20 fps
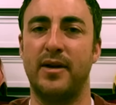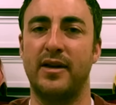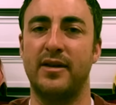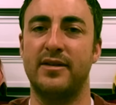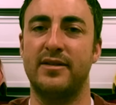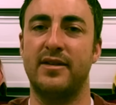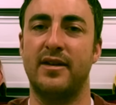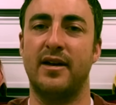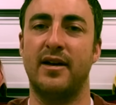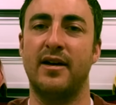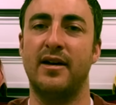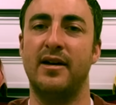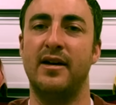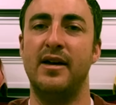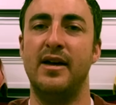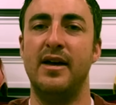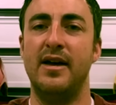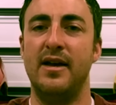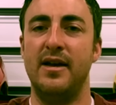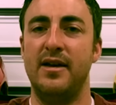but uh,
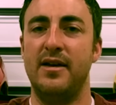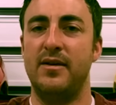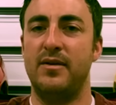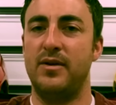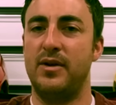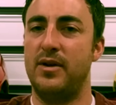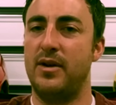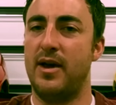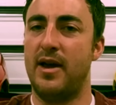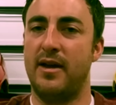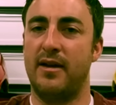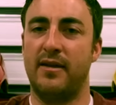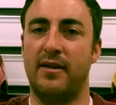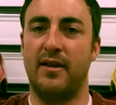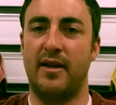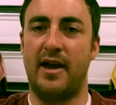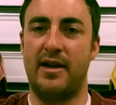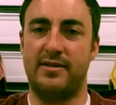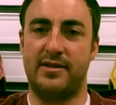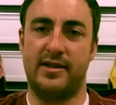and
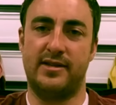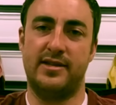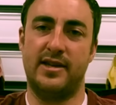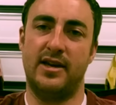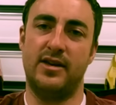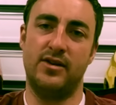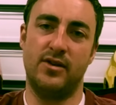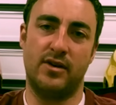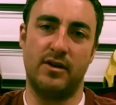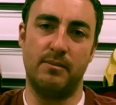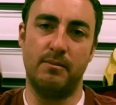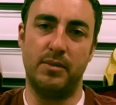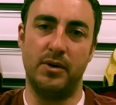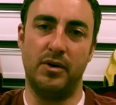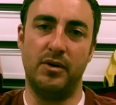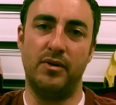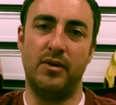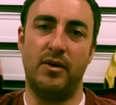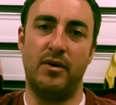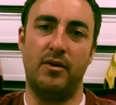as I said, you can
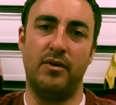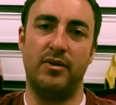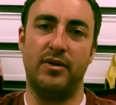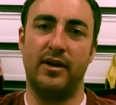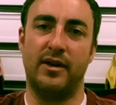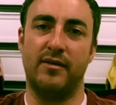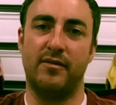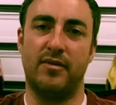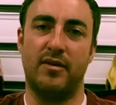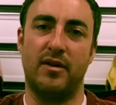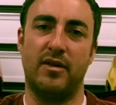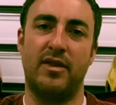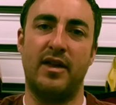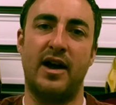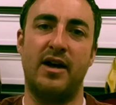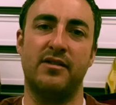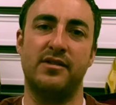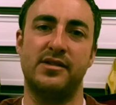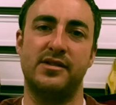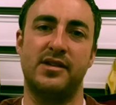build the whole thing for a
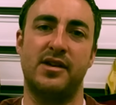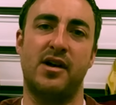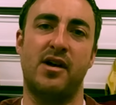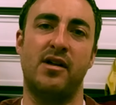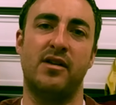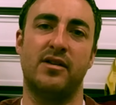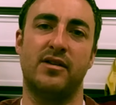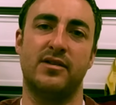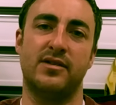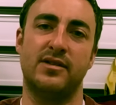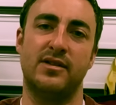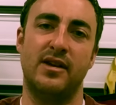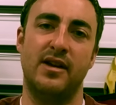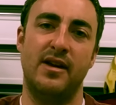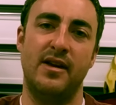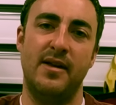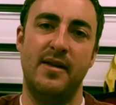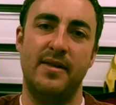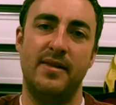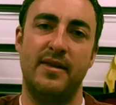thousand dollars.
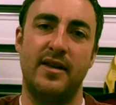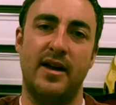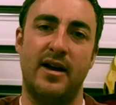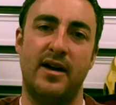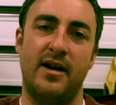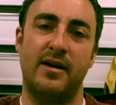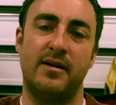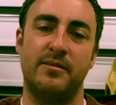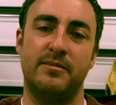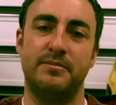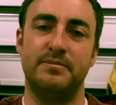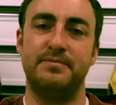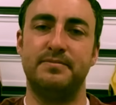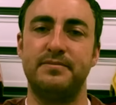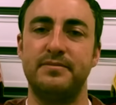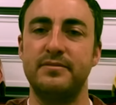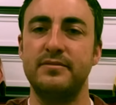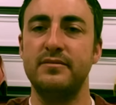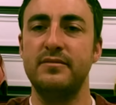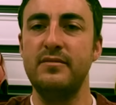Um,
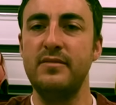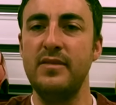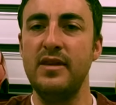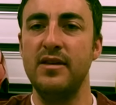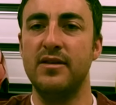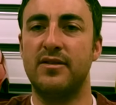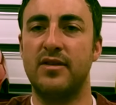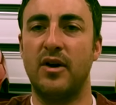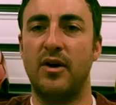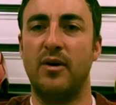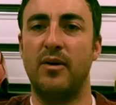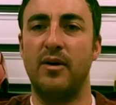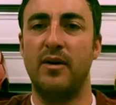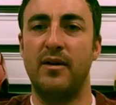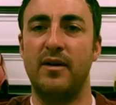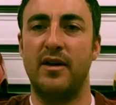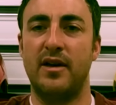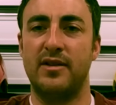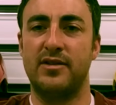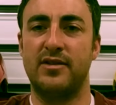
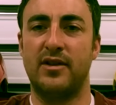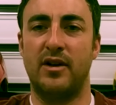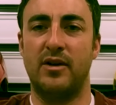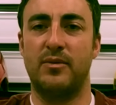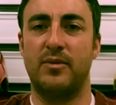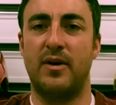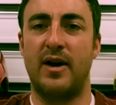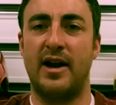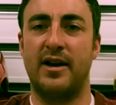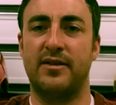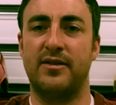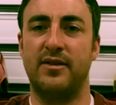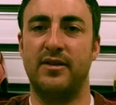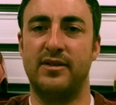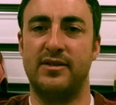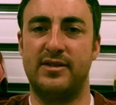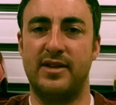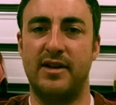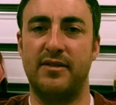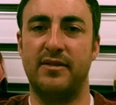so a solid rear axle
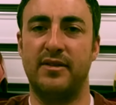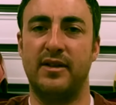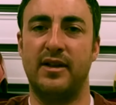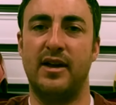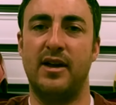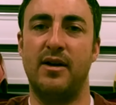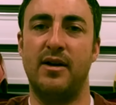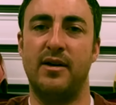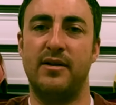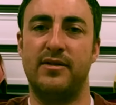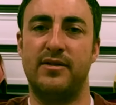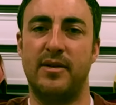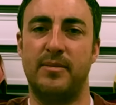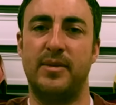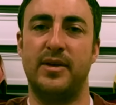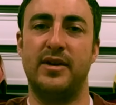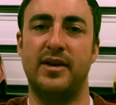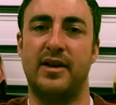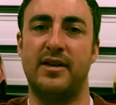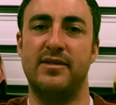is definitely
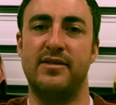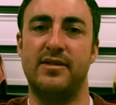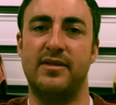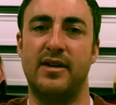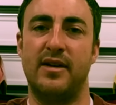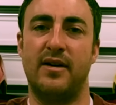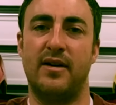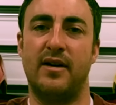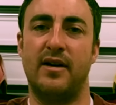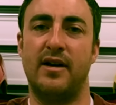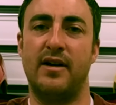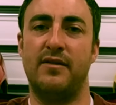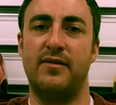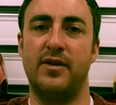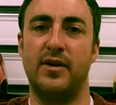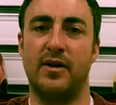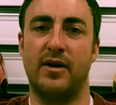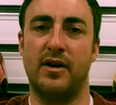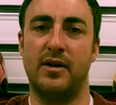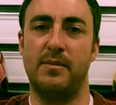something to consider
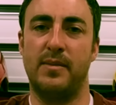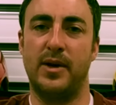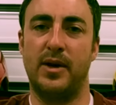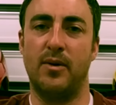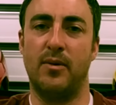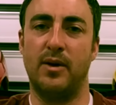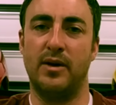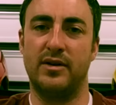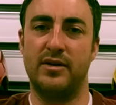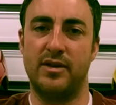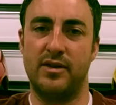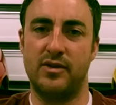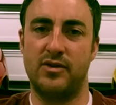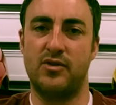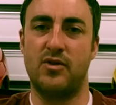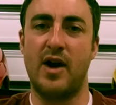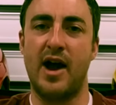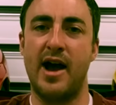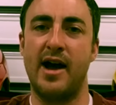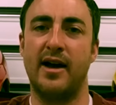if you're going to be going to the
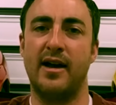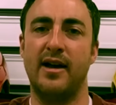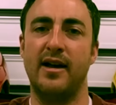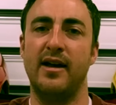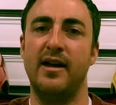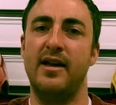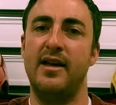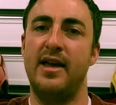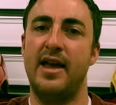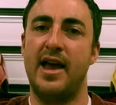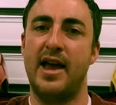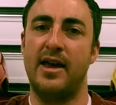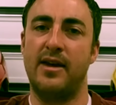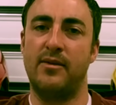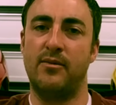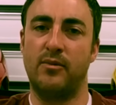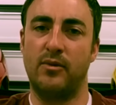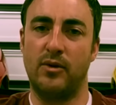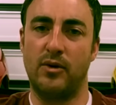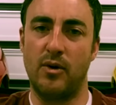track
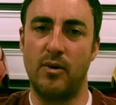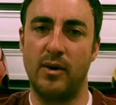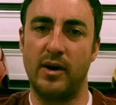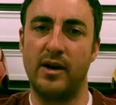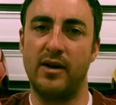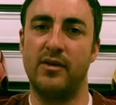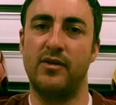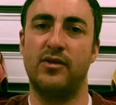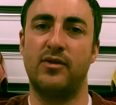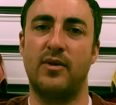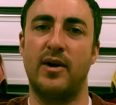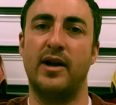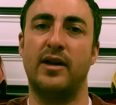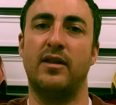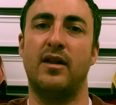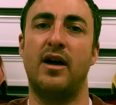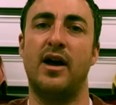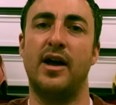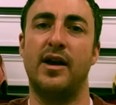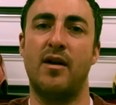and going in a
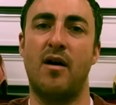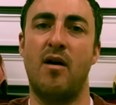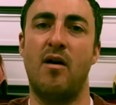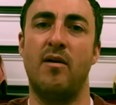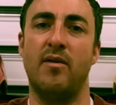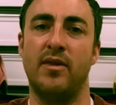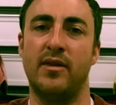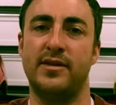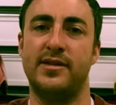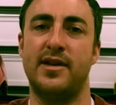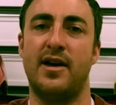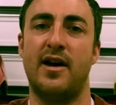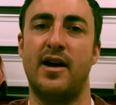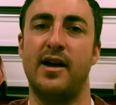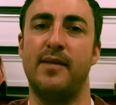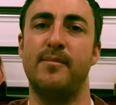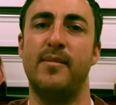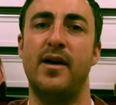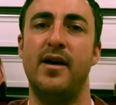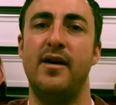straight line all the
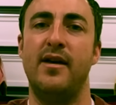time.